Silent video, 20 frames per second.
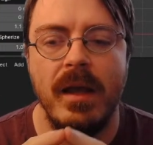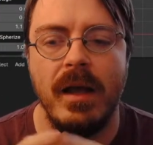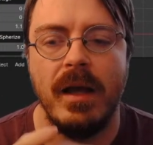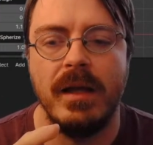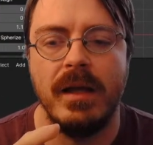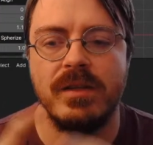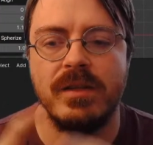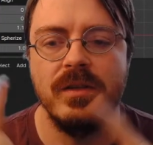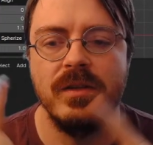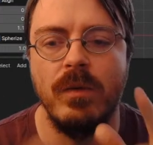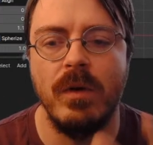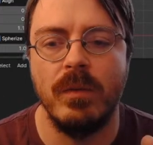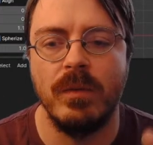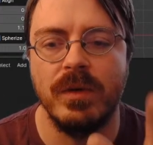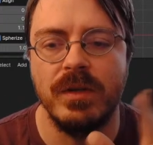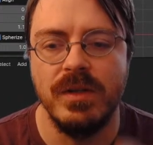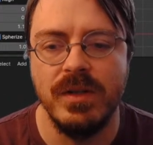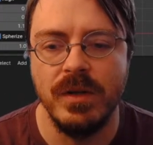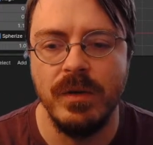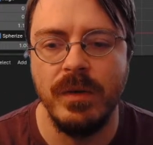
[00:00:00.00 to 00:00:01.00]
And so what
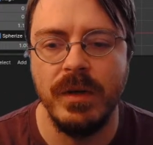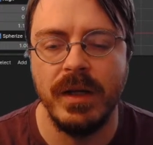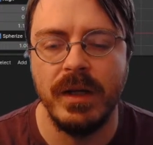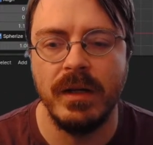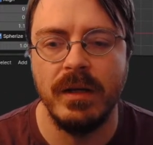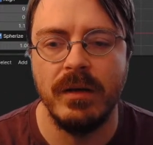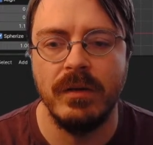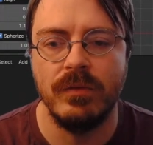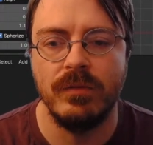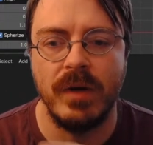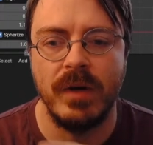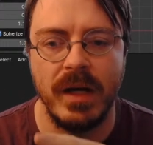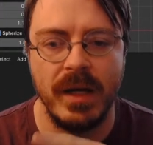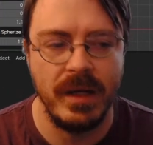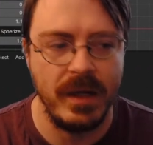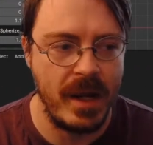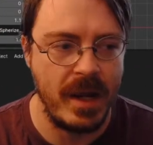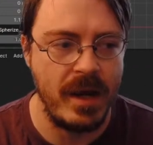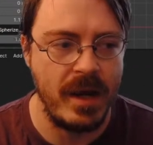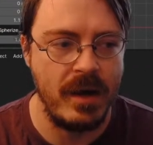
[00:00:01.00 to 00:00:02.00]
we're doing
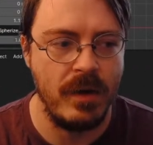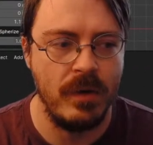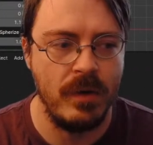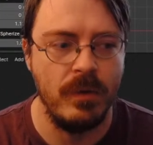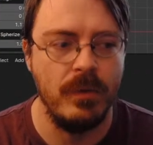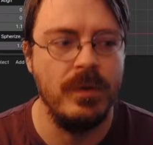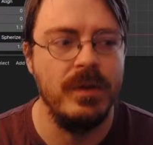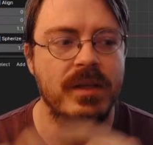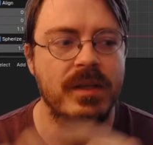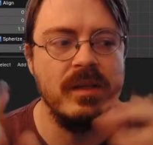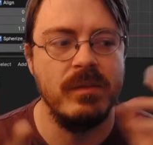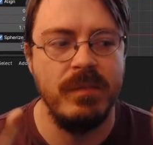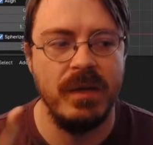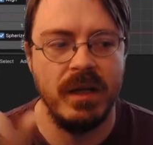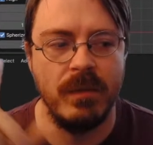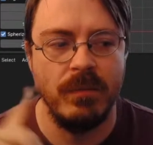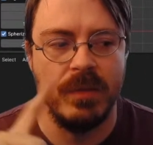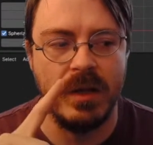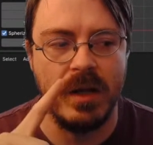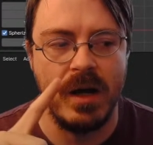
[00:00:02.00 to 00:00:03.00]
right now with this
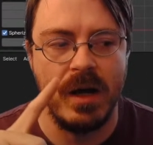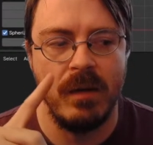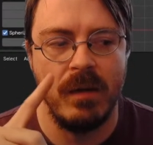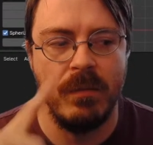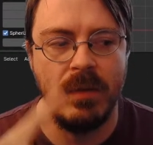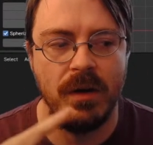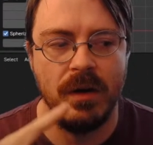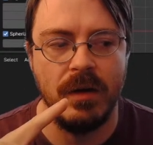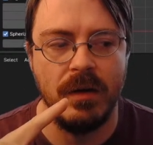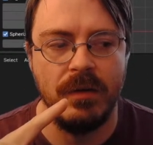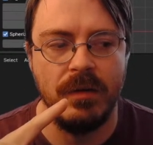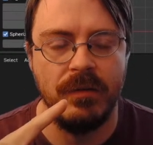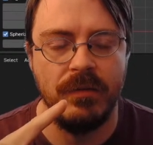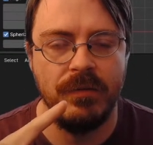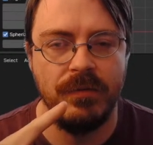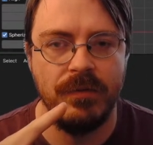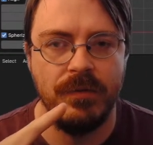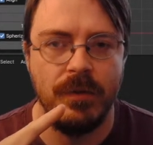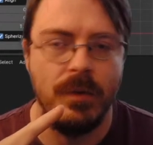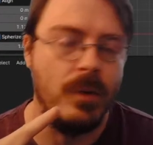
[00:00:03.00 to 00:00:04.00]
big blob
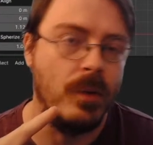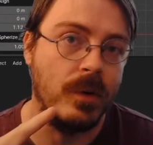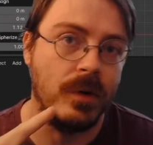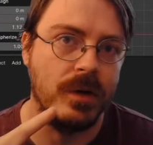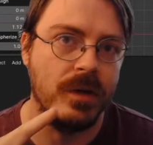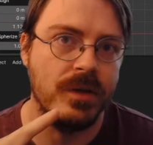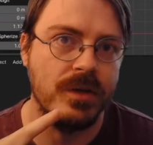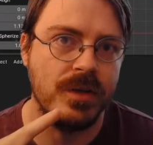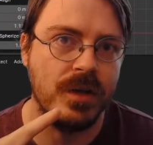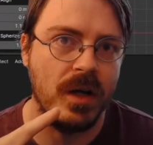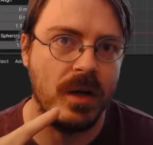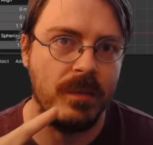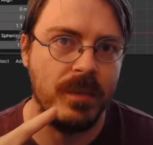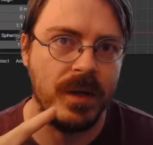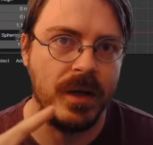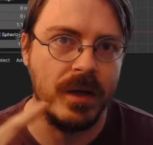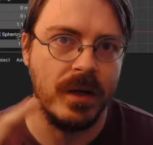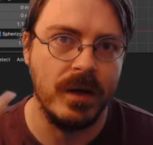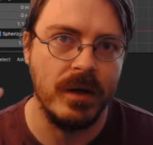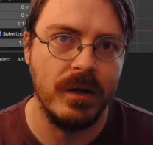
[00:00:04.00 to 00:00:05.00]
of orange up
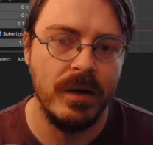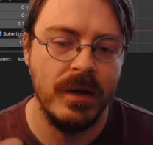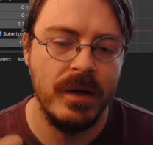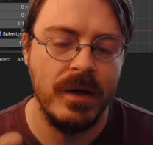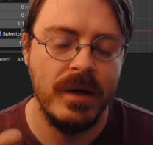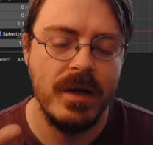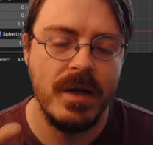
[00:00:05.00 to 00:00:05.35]
here